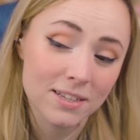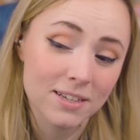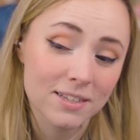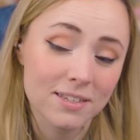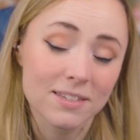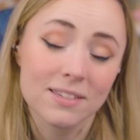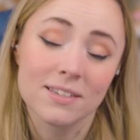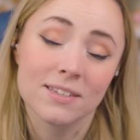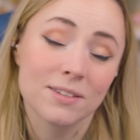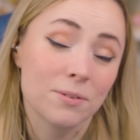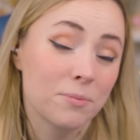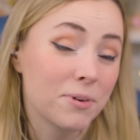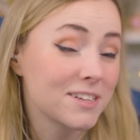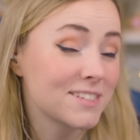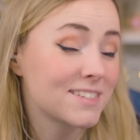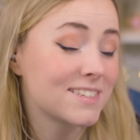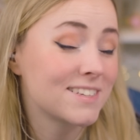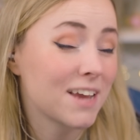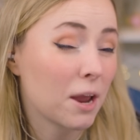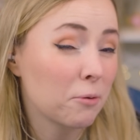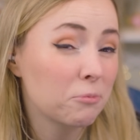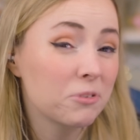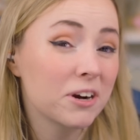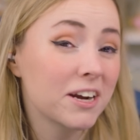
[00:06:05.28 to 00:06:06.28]
this is the best
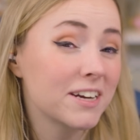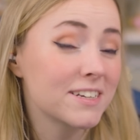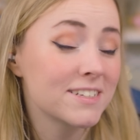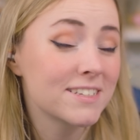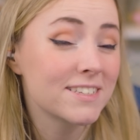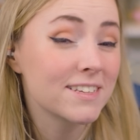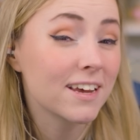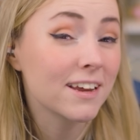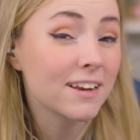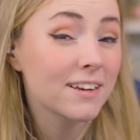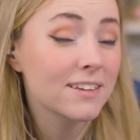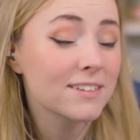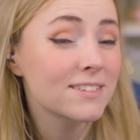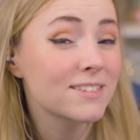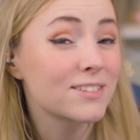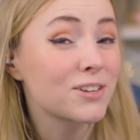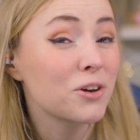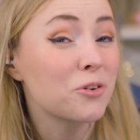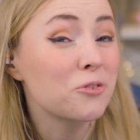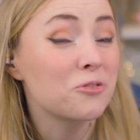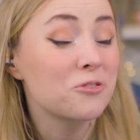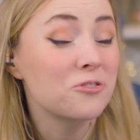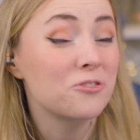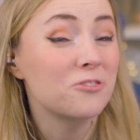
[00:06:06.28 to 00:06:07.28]
samurai set
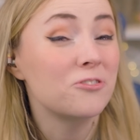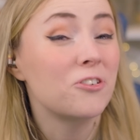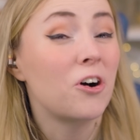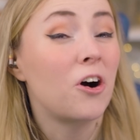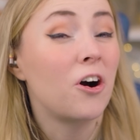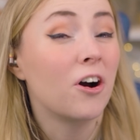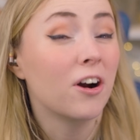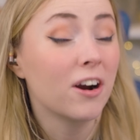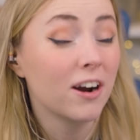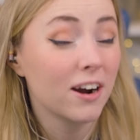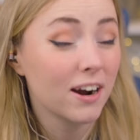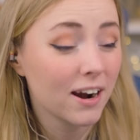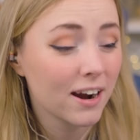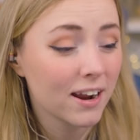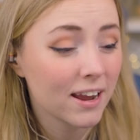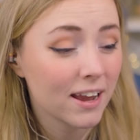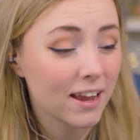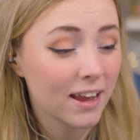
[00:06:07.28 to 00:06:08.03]
so far,